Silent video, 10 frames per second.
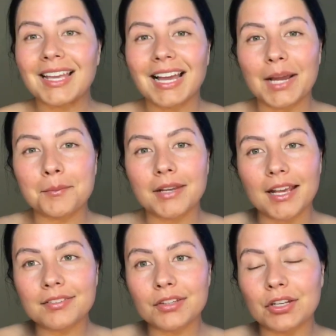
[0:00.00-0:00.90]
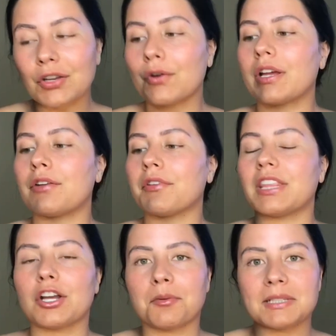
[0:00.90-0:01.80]
I'm next going to go in with
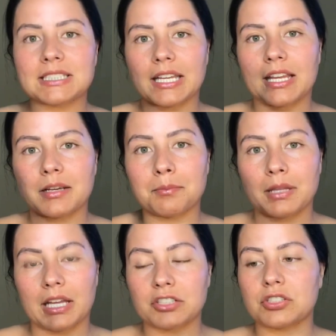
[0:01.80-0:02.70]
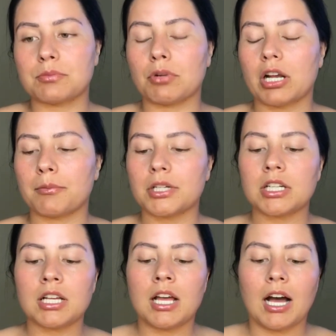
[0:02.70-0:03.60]
the Urban Decay Complexion Primer.
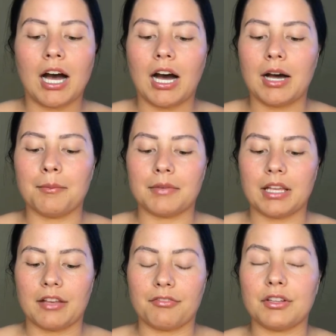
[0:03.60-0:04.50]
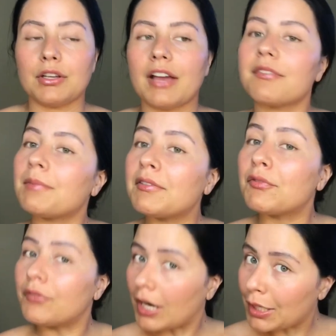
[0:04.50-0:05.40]
If you have been
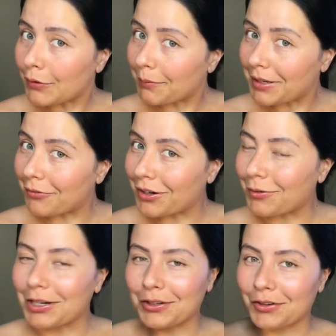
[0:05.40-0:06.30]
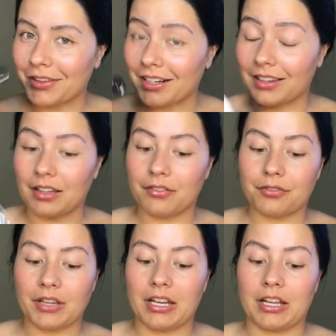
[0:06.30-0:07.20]
following me for a while, you know that I love
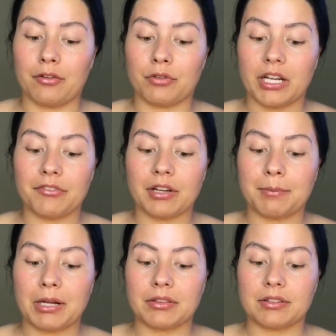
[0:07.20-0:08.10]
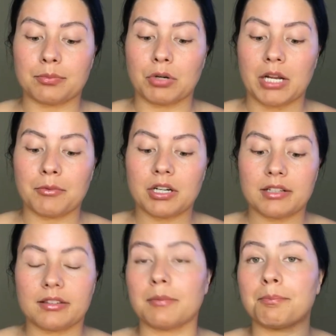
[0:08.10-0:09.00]
and I rave about this primer.
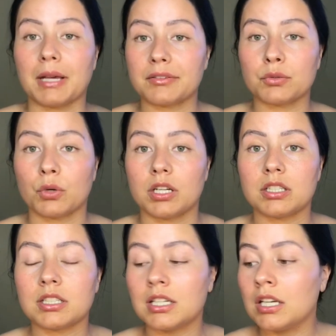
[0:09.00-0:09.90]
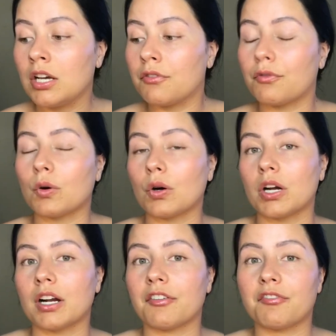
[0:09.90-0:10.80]
It's the best one
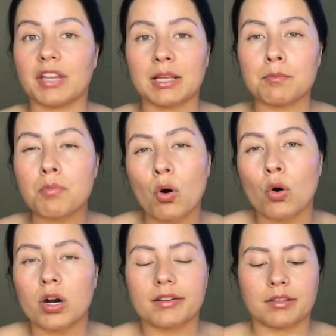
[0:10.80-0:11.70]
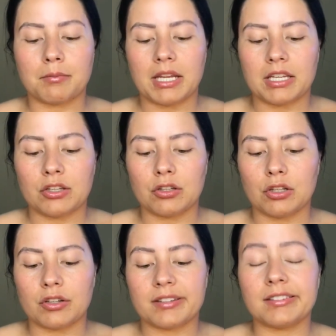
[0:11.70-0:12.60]
for filling pores and making you
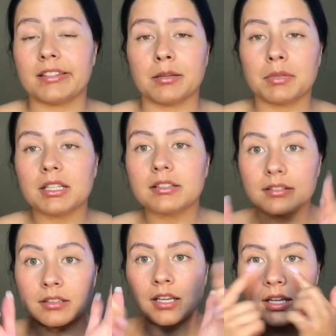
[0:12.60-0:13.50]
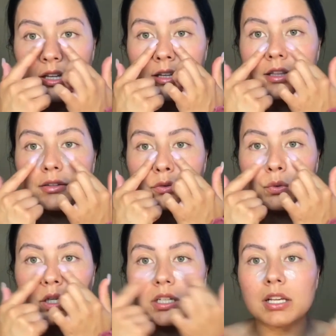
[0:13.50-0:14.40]
look seamless. This
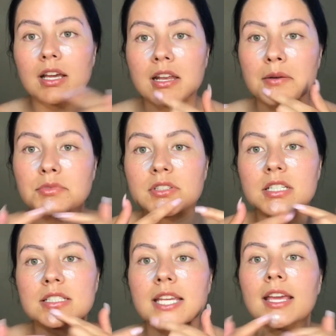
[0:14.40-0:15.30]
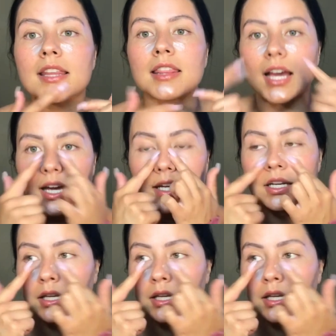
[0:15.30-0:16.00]
one. And I'm just going to take that